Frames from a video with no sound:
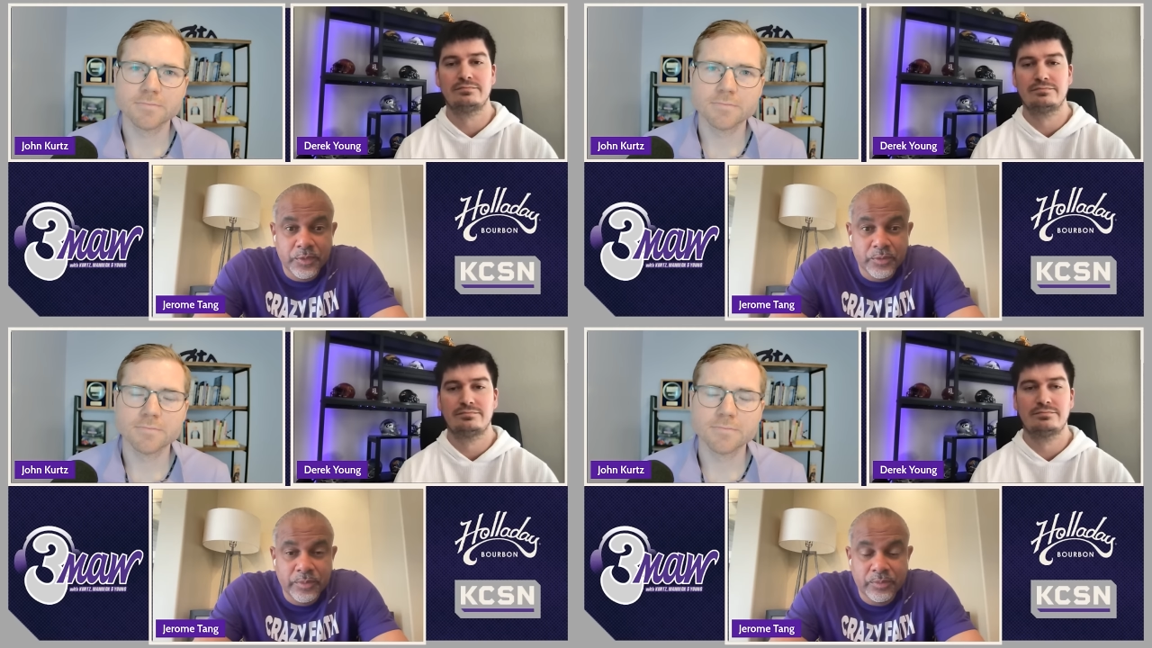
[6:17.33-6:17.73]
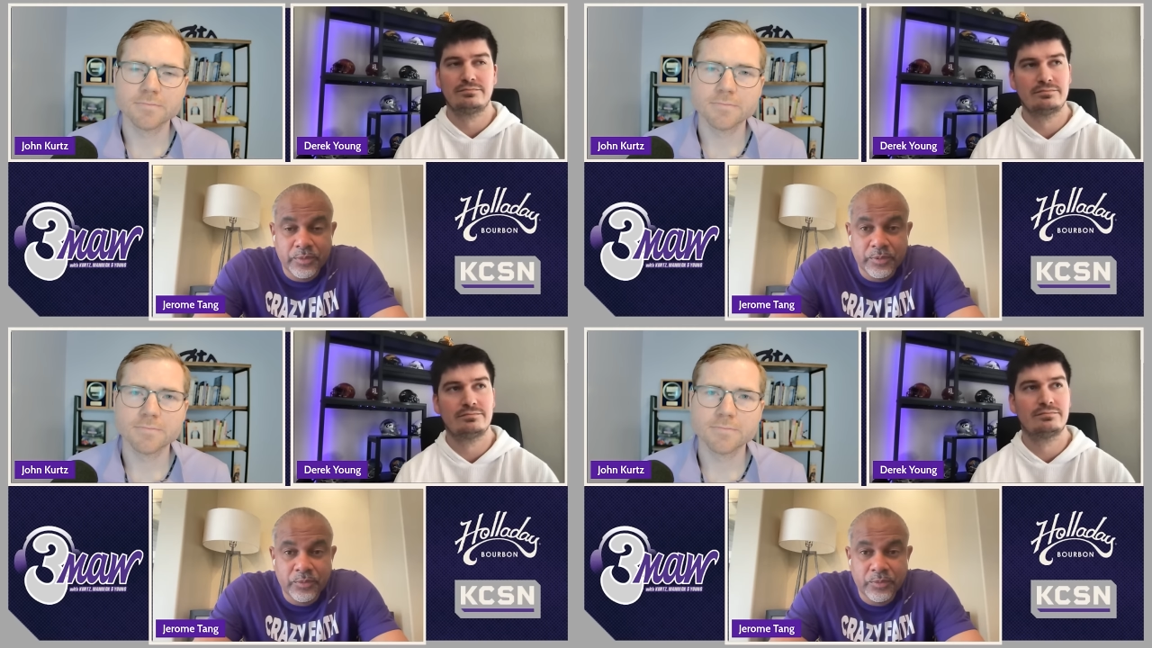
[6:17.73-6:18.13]
Speaker 1: we we
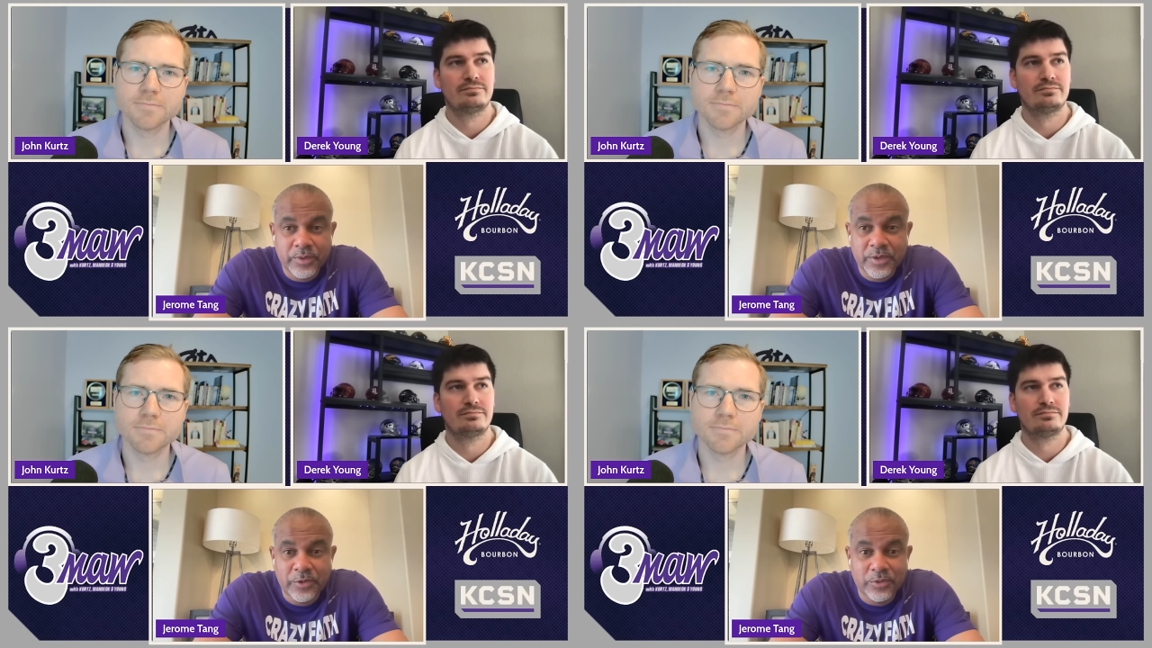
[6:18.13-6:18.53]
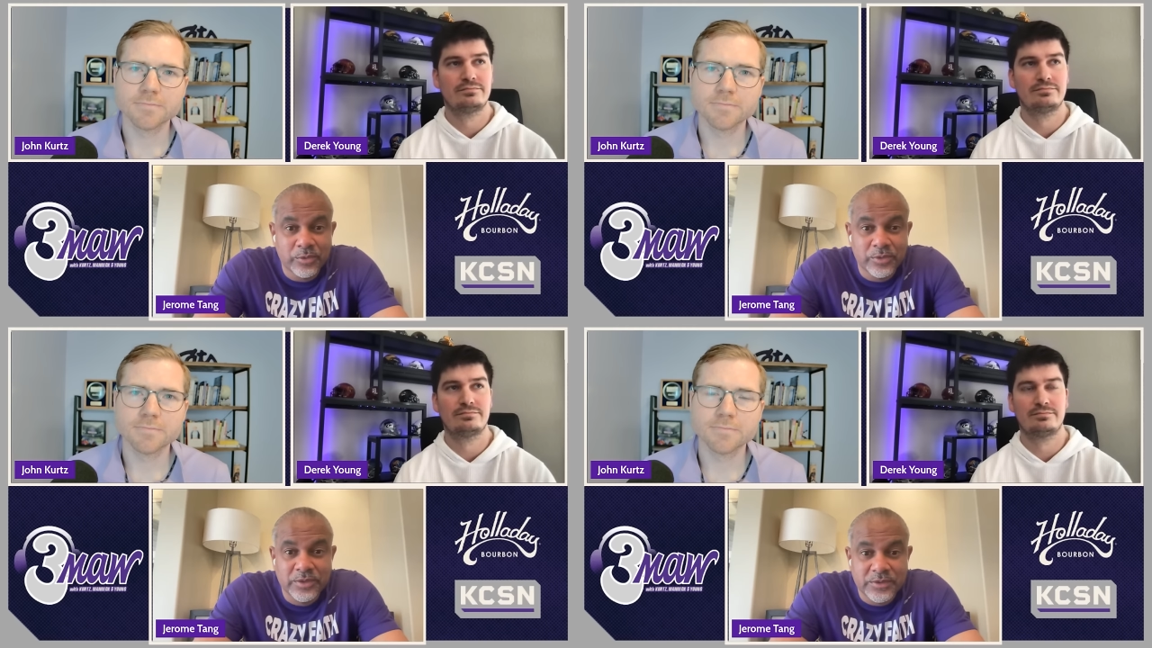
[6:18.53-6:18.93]
we we go
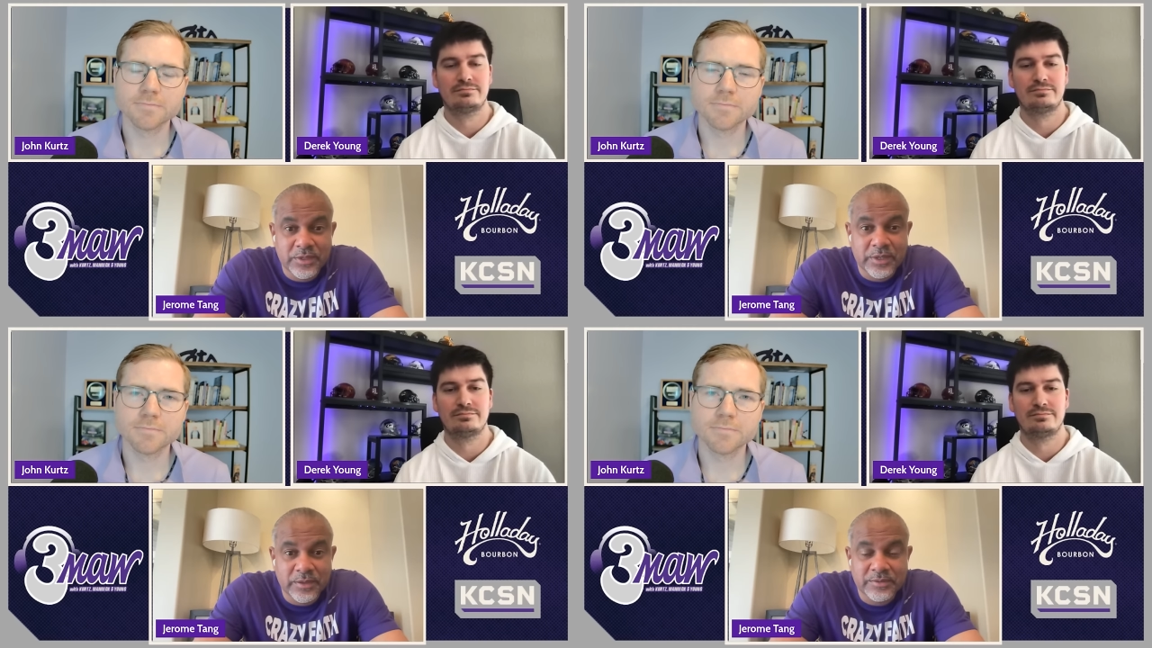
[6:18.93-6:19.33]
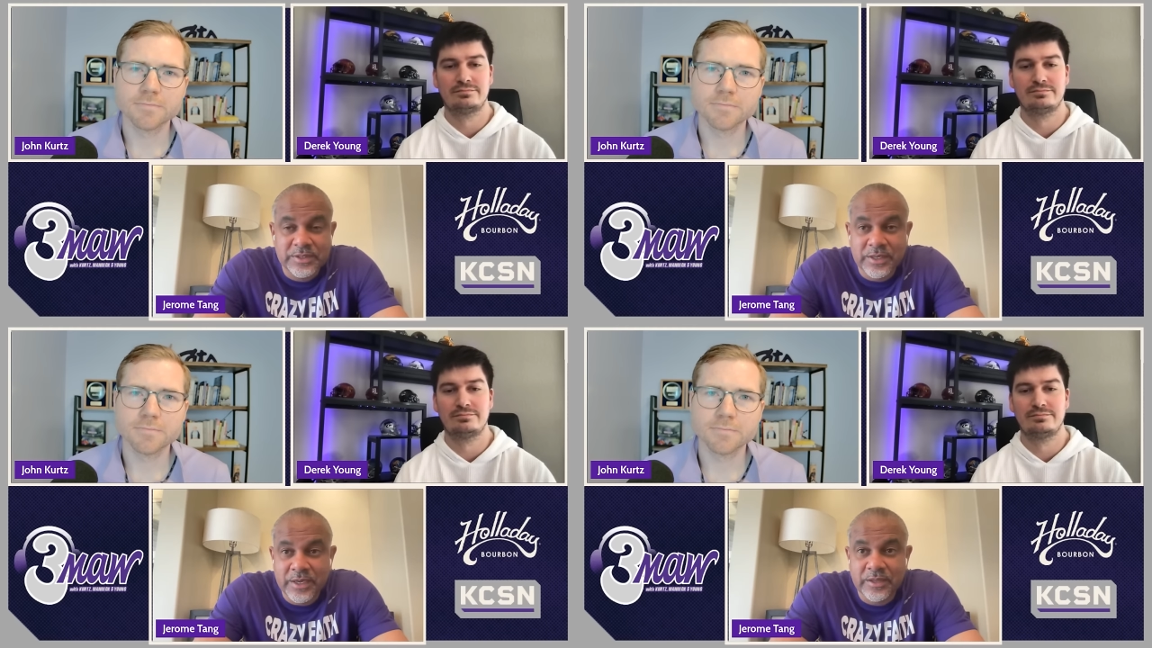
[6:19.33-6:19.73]
through this thing
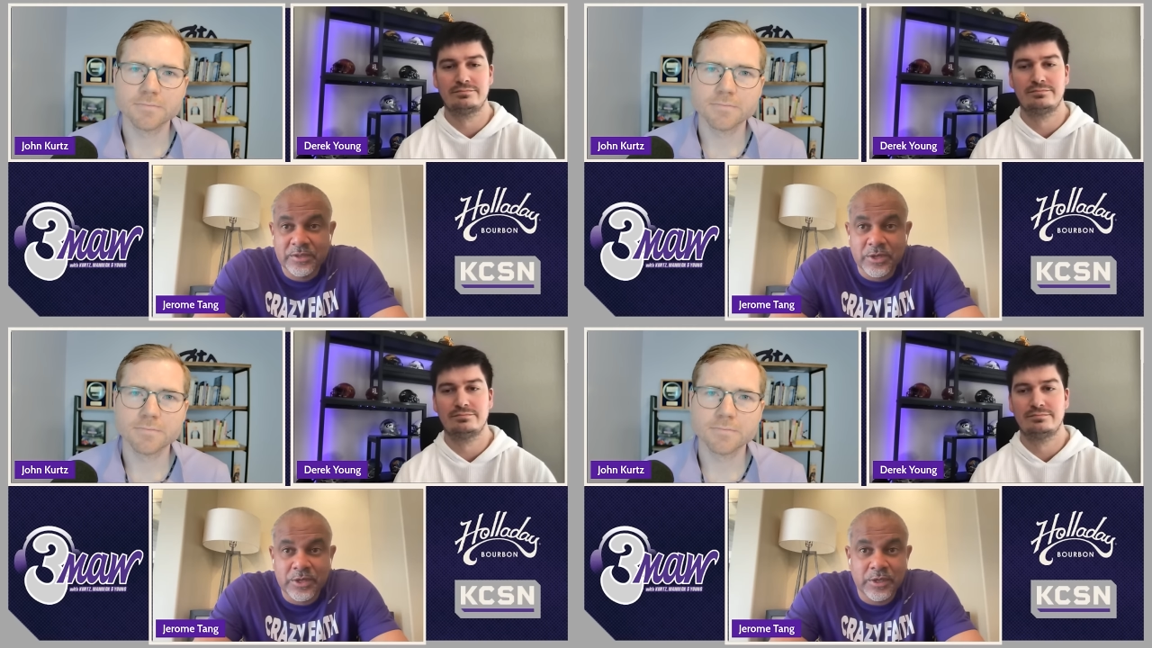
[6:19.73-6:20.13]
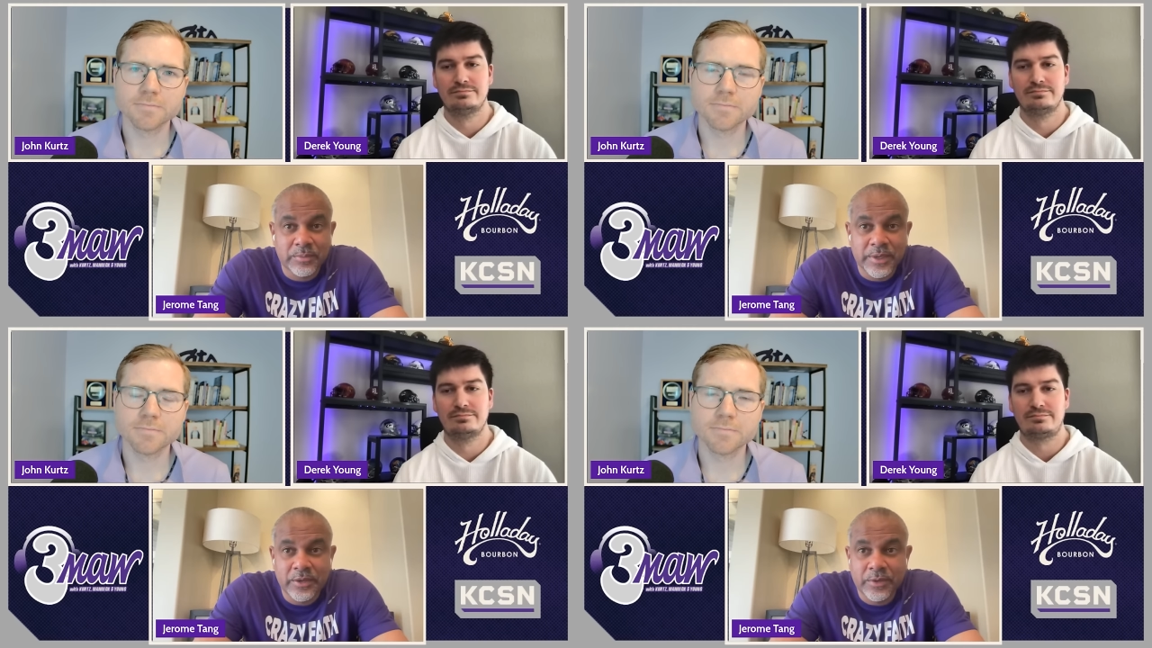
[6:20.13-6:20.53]
together, talking
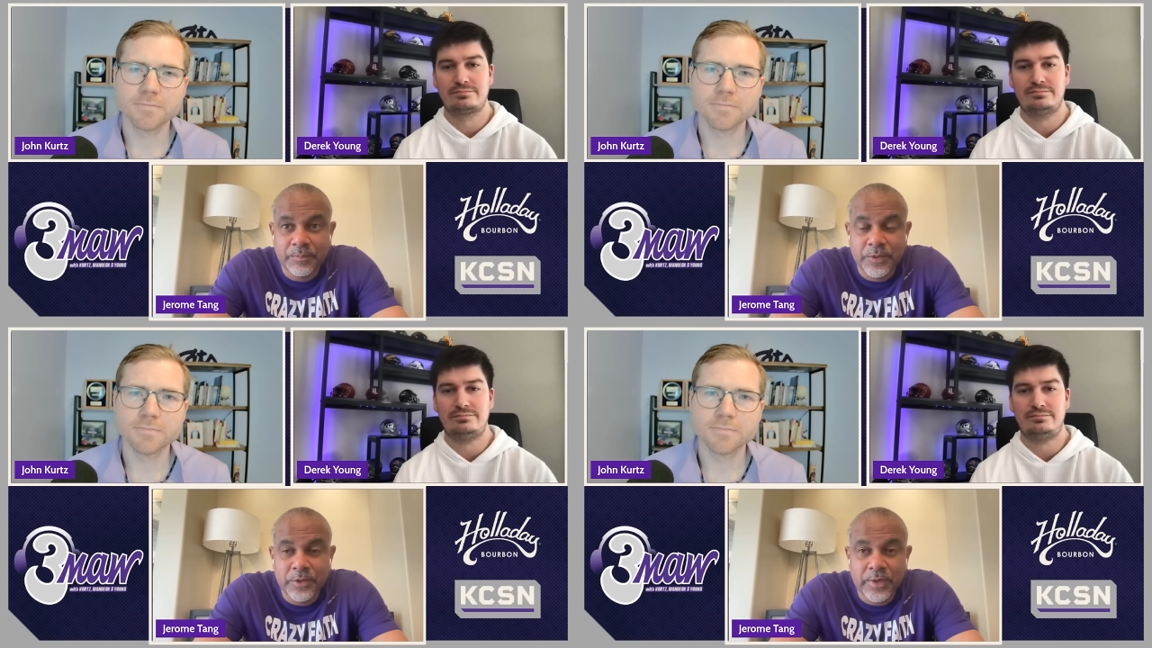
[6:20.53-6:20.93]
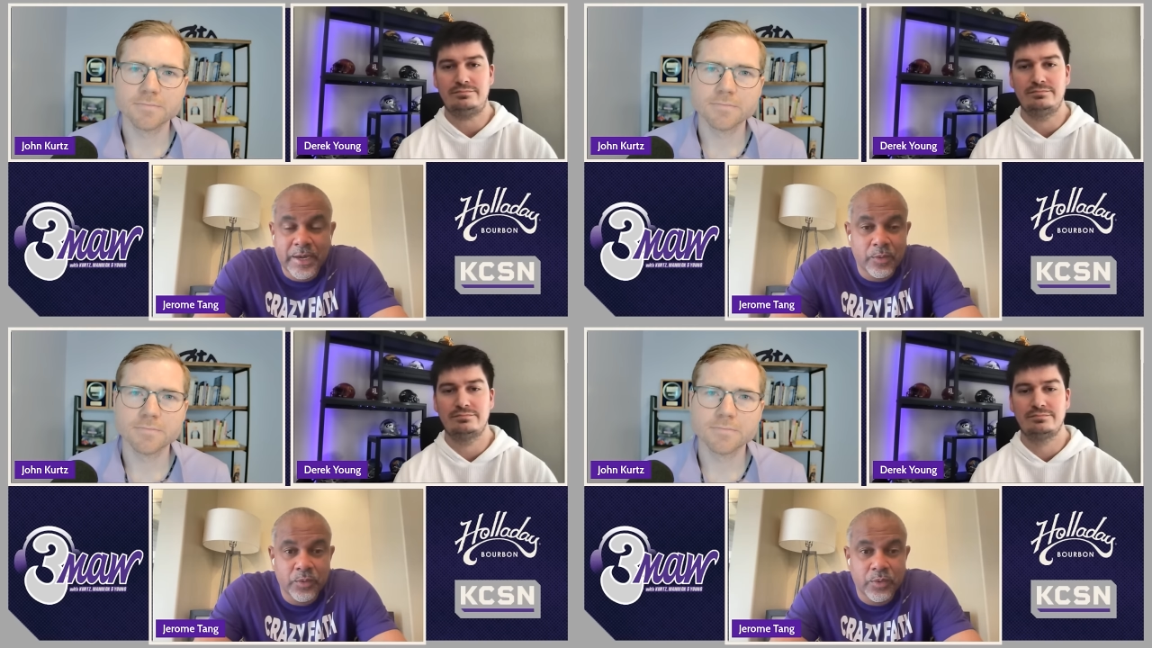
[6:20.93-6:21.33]
about you know
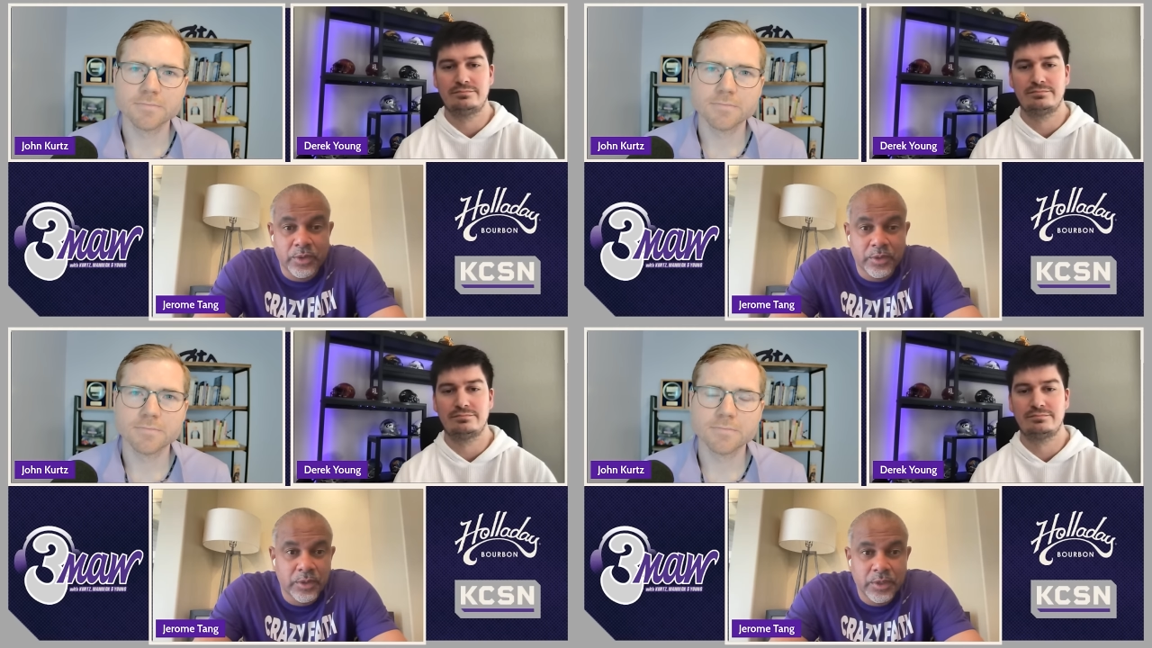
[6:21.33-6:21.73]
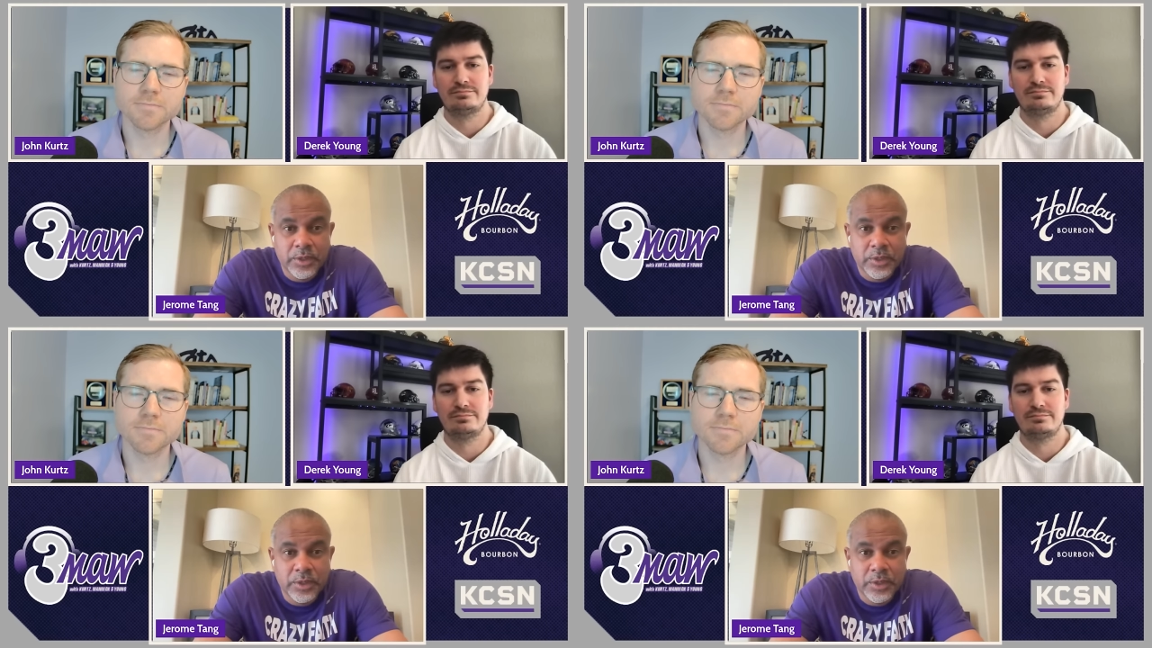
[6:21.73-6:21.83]
how we want to,